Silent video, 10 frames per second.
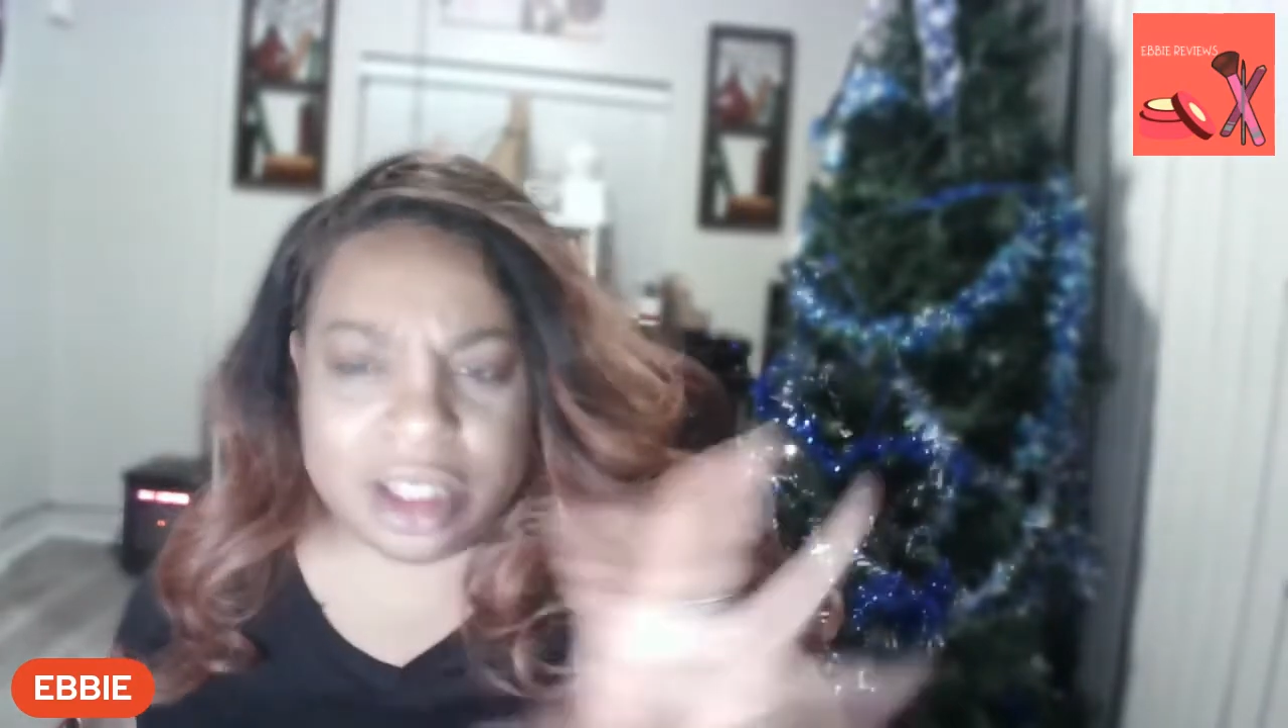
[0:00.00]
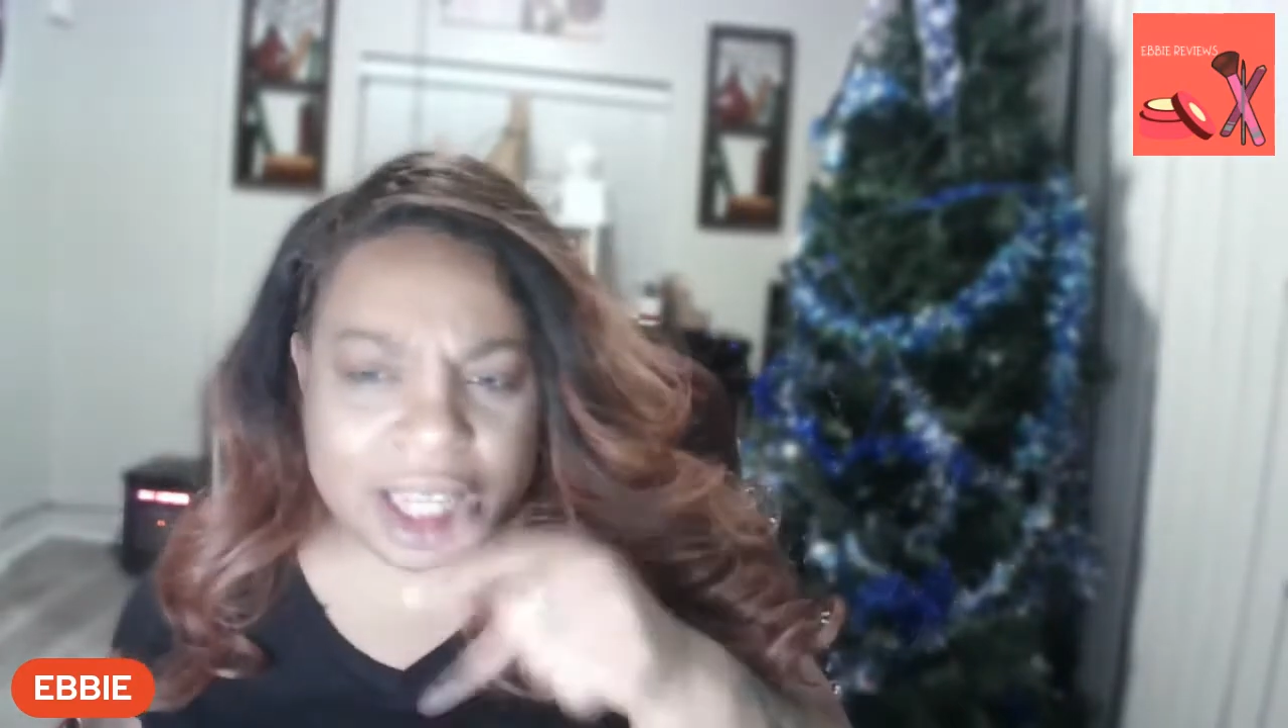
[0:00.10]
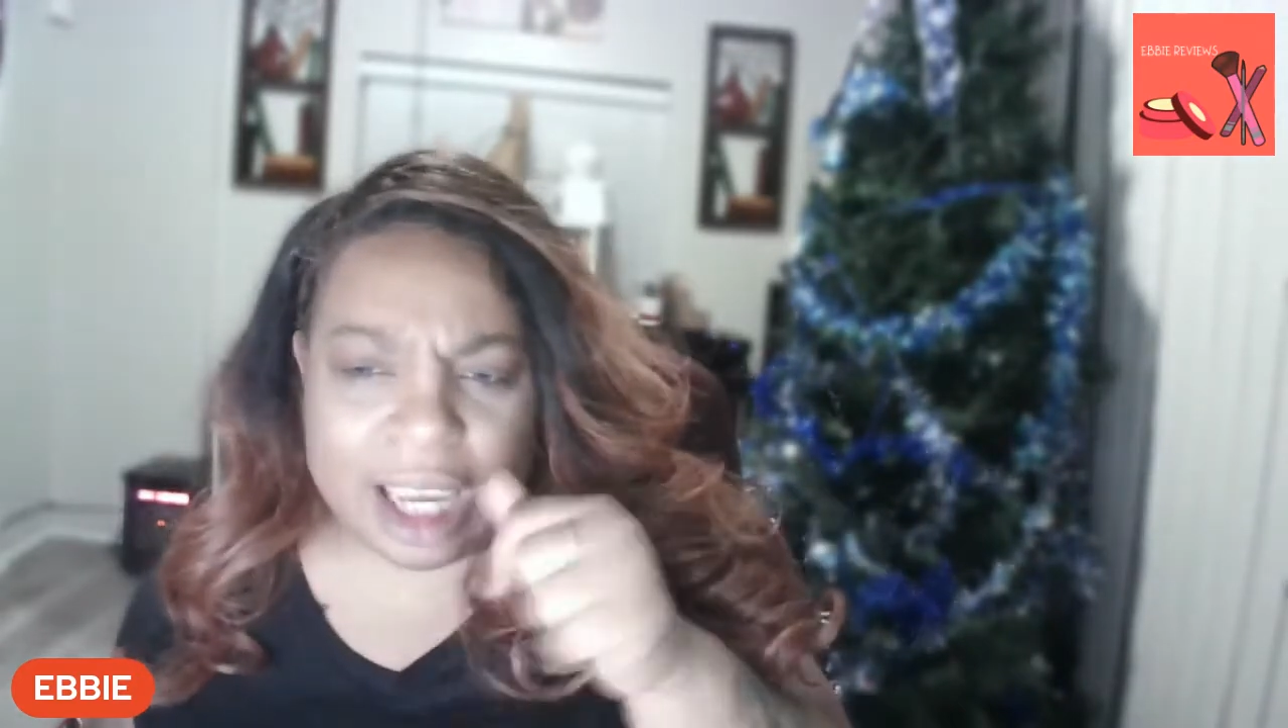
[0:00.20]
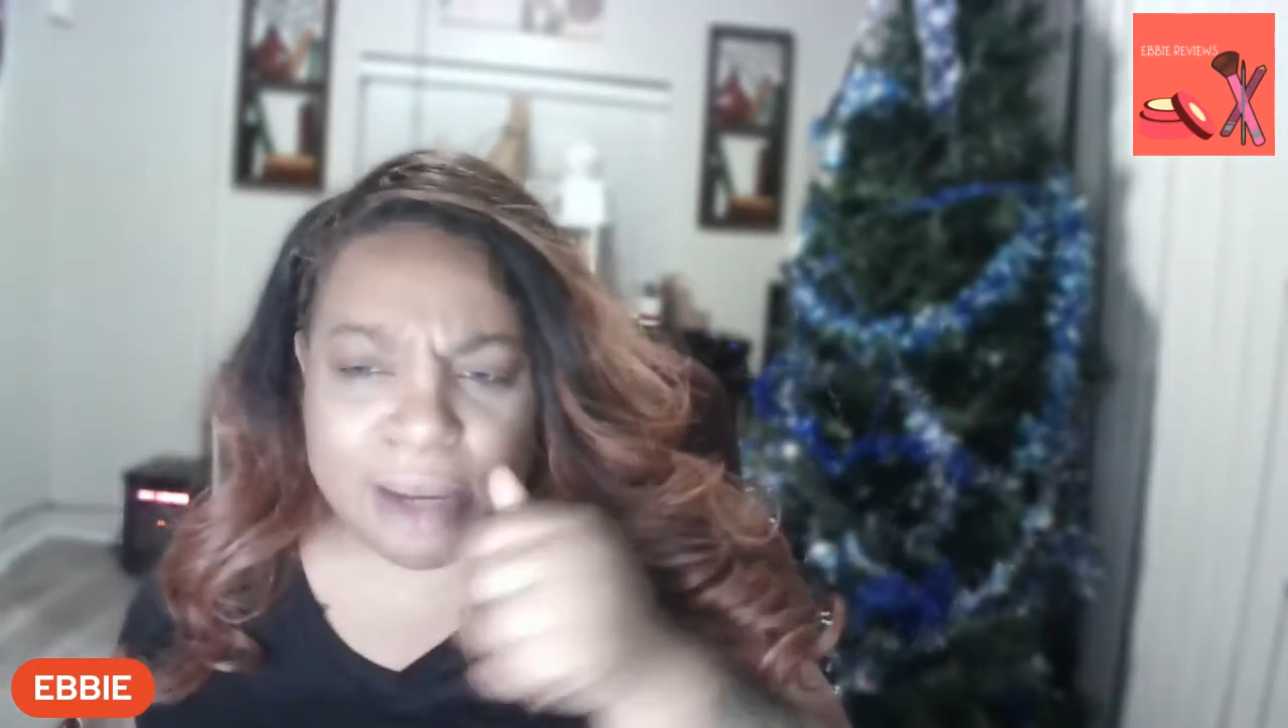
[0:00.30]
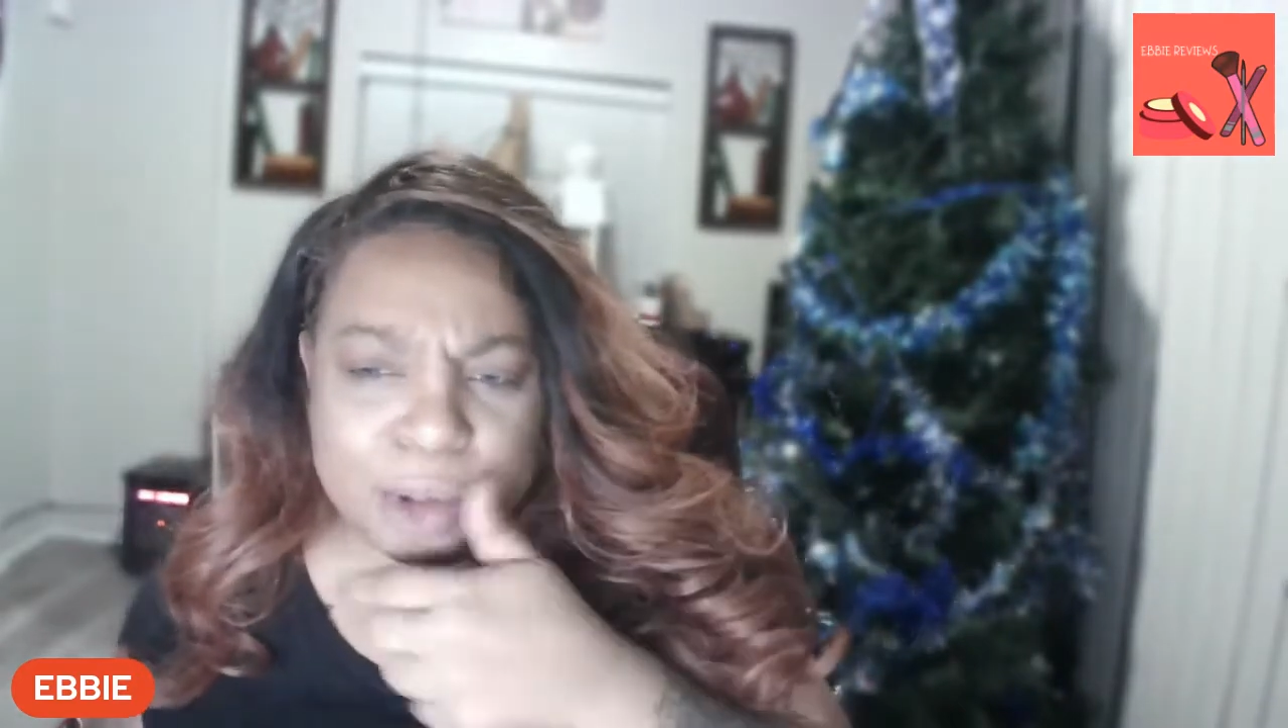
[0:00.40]

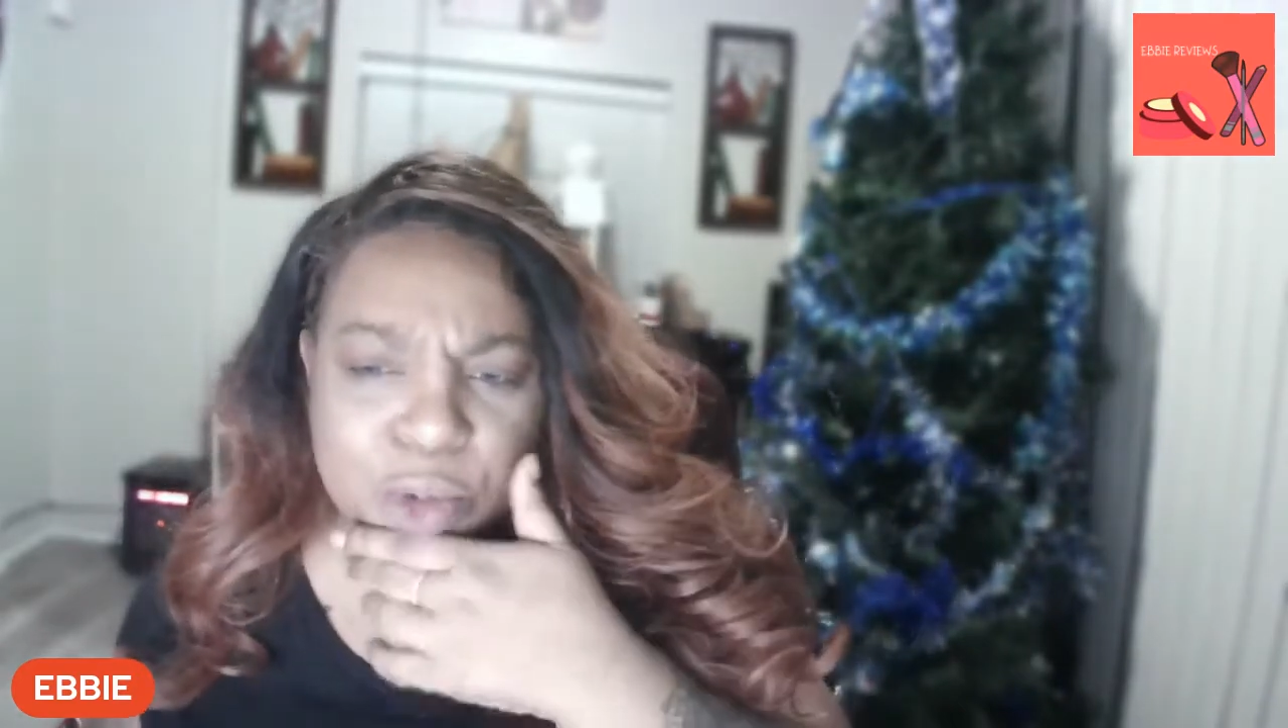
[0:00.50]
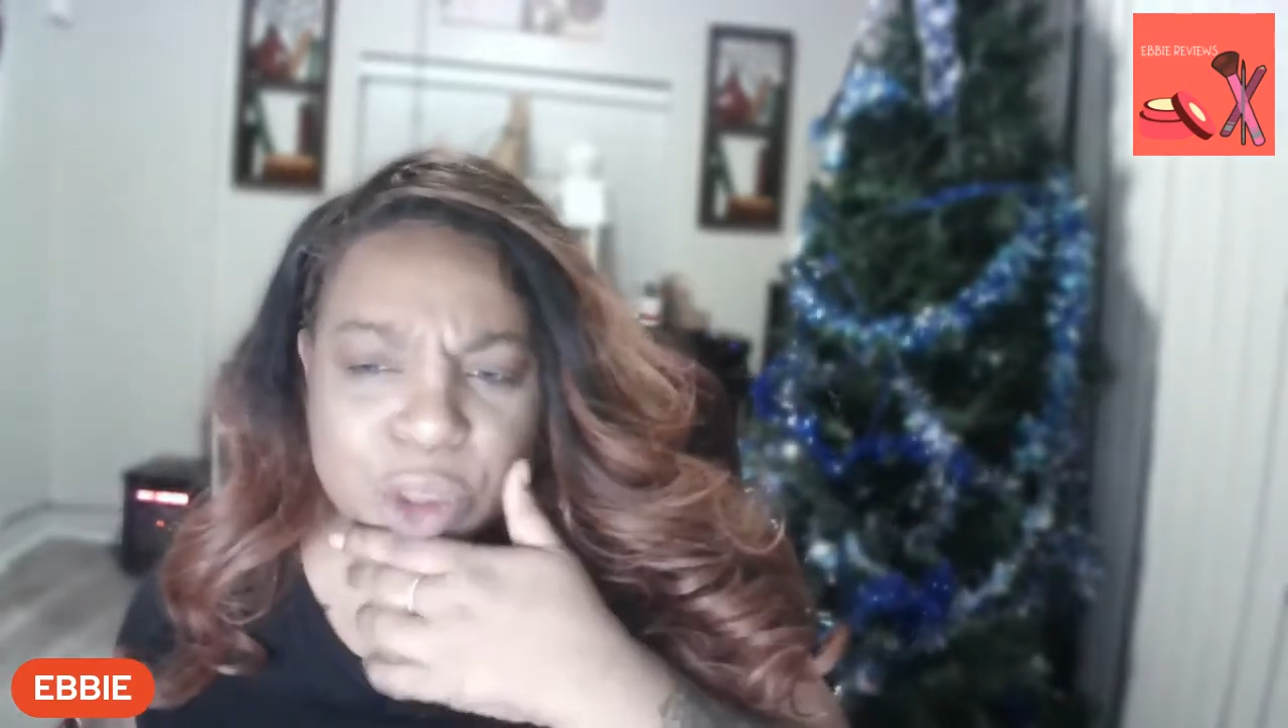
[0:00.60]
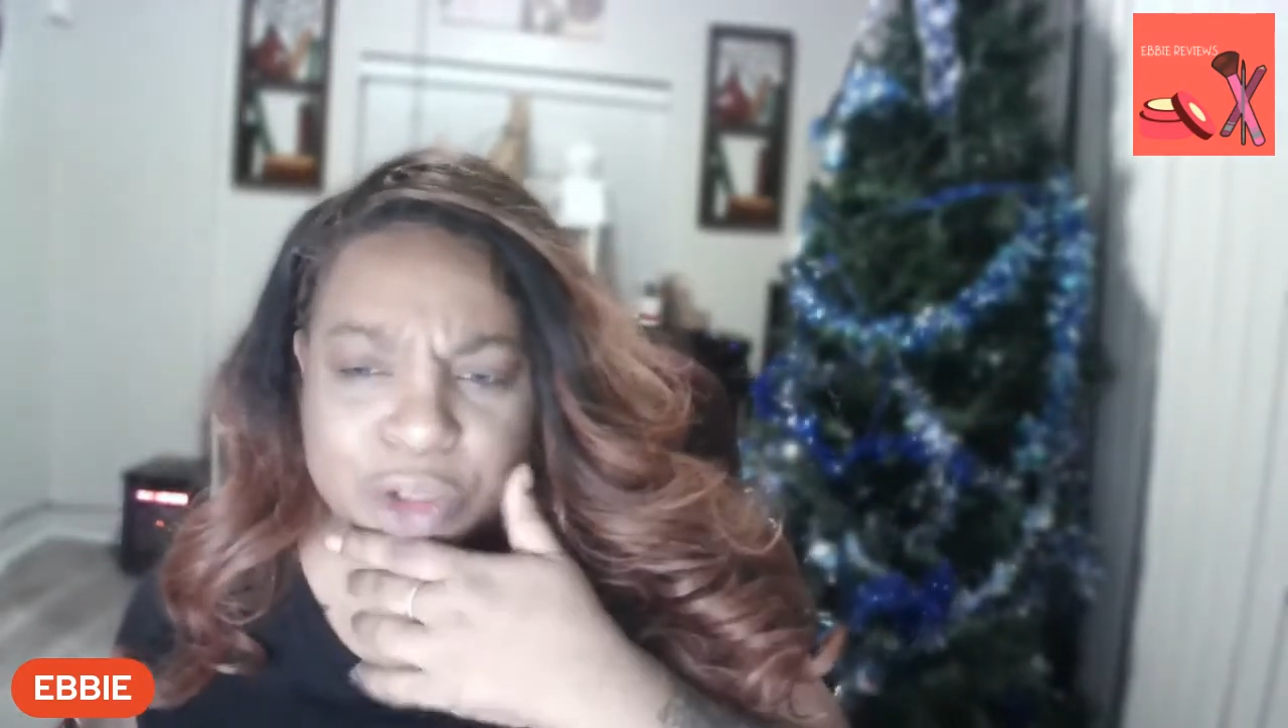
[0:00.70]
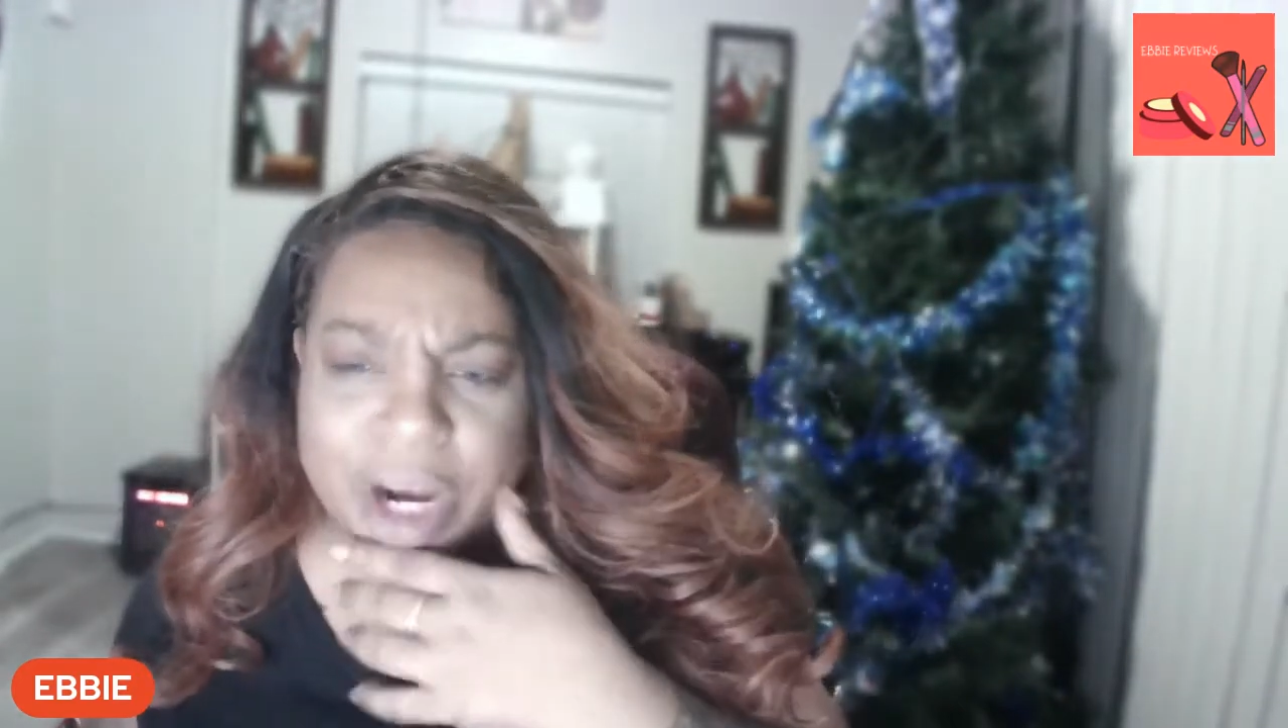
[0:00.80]
table with the